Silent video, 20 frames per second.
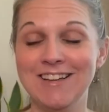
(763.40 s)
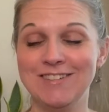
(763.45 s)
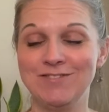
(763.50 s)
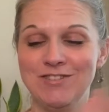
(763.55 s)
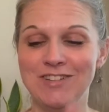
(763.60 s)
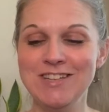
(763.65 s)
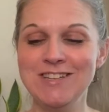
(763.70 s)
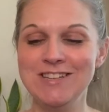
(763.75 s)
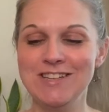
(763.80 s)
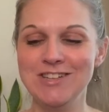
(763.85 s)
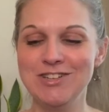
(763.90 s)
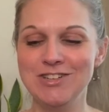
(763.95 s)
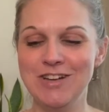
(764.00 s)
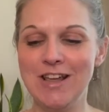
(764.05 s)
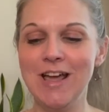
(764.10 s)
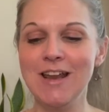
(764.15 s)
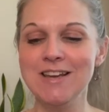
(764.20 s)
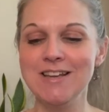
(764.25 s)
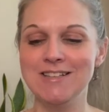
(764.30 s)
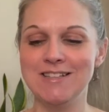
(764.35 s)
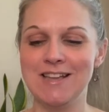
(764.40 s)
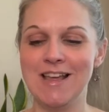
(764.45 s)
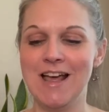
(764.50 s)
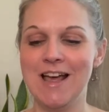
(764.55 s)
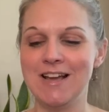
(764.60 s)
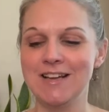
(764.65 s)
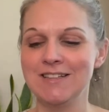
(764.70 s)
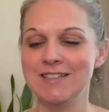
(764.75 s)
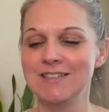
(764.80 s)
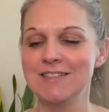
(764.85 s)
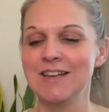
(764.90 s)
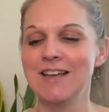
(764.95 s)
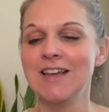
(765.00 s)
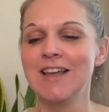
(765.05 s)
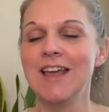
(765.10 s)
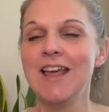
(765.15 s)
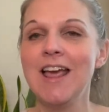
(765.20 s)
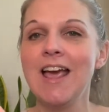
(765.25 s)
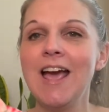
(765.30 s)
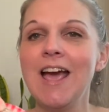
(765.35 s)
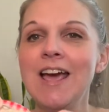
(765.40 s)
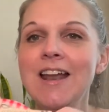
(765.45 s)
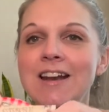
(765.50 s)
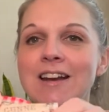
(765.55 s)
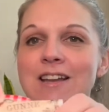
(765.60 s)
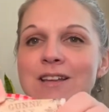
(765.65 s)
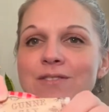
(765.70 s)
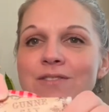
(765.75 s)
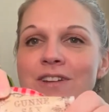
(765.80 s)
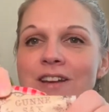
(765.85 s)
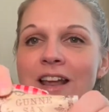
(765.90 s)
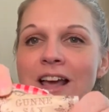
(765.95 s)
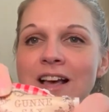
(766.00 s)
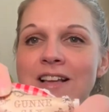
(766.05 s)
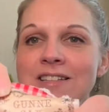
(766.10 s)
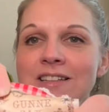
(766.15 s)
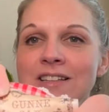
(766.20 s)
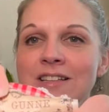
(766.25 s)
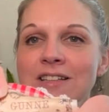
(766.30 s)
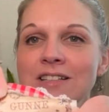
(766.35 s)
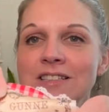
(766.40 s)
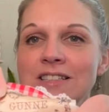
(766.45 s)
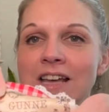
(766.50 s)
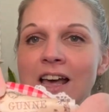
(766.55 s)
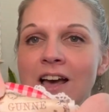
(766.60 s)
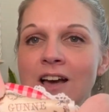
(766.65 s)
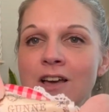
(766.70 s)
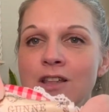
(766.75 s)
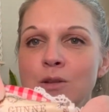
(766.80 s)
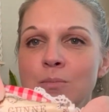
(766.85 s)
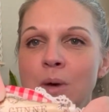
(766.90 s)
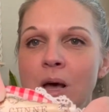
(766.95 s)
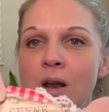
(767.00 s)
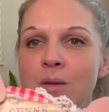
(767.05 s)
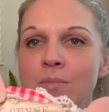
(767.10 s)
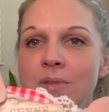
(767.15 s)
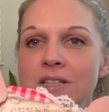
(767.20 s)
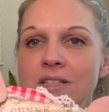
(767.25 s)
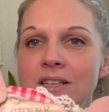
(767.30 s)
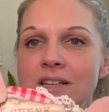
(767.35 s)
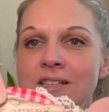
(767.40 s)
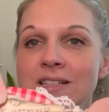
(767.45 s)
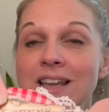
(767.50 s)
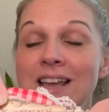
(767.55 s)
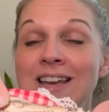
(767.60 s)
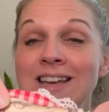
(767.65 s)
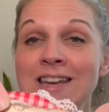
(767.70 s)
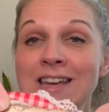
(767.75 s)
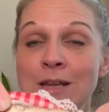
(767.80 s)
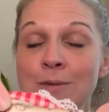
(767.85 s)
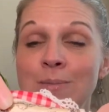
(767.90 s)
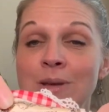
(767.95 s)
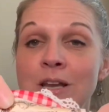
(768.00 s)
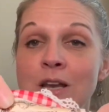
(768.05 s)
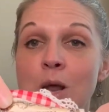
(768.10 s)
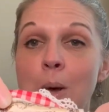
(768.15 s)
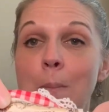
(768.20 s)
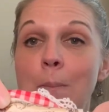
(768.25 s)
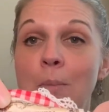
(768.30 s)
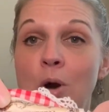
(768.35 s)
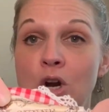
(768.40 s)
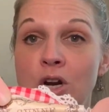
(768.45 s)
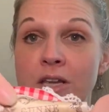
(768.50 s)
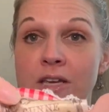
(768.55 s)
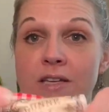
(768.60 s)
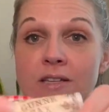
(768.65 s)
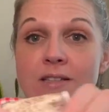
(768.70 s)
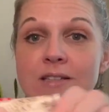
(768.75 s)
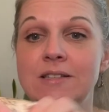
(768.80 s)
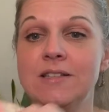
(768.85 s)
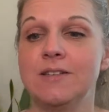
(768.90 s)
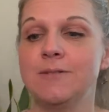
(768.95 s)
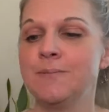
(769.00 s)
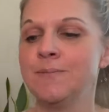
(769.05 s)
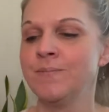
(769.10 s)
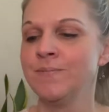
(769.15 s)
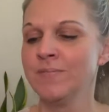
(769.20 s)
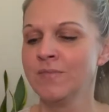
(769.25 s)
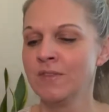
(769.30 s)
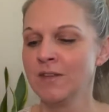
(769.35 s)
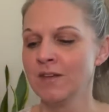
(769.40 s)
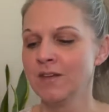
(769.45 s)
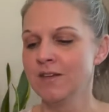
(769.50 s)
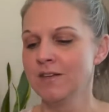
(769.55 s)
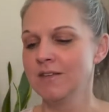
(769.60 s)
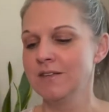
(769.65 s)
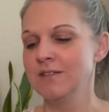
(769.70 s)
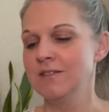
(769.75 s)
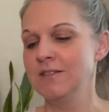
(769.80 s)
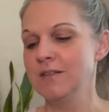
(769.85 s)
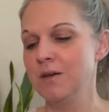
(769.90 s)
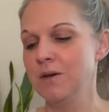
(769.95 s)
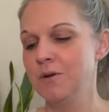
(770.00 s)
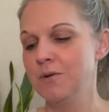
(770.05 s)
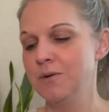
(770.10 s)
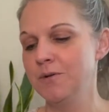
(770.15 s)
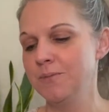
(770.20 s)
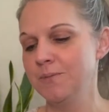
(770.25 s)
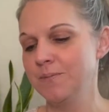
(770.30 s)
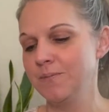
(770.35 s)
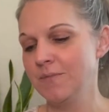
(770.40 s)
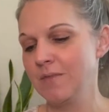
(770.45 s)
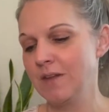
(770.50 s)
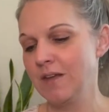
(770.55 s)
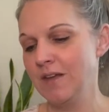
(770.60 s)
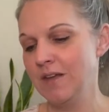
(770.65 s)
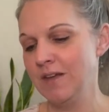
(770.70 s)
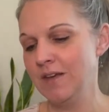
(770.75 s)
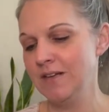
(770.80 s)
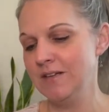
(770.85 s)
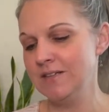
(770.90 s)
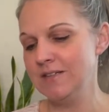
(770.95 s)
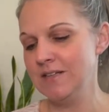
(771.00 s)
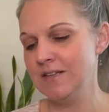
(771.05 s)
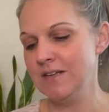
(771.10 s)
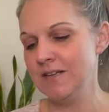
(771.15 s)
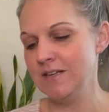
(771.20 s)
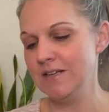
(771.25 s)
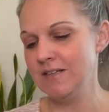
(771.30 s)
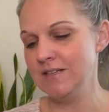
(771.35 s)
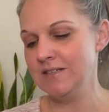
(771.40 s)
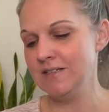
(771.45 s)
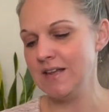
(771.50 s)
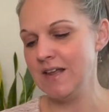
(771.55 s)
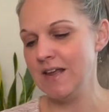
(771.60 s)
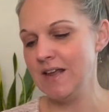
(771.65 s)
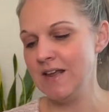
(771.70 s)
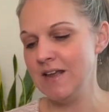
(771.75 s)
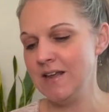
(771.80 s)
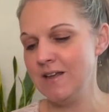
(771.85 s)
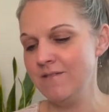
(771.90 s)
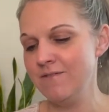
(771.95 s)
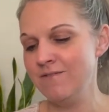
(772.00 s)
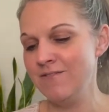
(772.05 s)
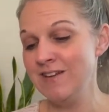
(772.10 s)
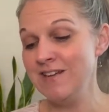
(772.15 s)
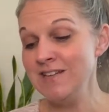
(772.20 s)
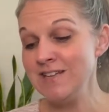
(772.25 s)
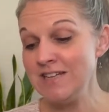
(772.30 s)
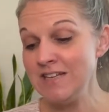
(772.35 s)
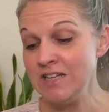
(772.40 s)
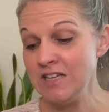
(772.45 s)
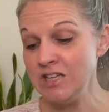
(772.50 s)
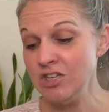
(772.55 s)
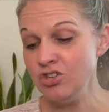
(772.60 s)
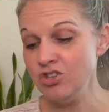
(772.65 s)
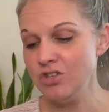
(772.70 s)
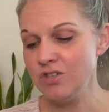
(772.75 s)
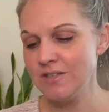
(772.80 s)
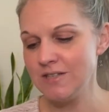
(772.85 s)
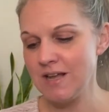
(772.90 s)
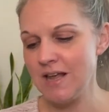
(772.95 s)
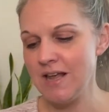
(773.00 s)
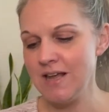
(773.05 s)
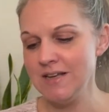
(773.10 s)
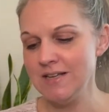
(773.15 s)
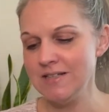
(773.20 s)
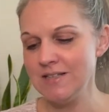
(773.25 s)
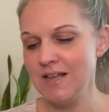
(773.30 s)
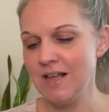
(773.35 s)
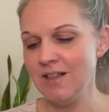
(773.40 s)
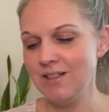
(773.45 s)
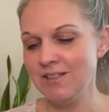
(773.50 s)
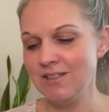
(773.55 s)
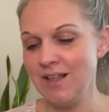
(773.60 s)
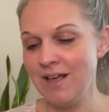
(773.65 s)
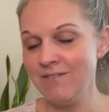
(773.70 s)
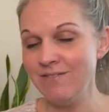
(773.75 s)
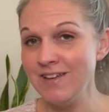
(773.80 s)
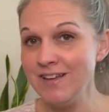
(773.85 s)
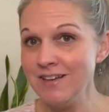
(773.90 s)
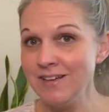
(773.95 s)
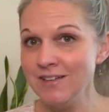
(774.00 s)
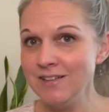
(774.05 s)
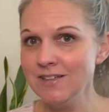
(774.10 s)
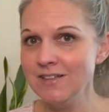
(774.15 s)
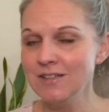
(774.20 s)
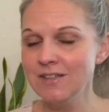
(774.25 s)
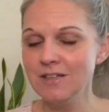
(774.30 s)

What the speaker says: vintage Gunne Sax. And it even has a little tag on the bottom that says Neiman Marcus. So it is a vintage size 11,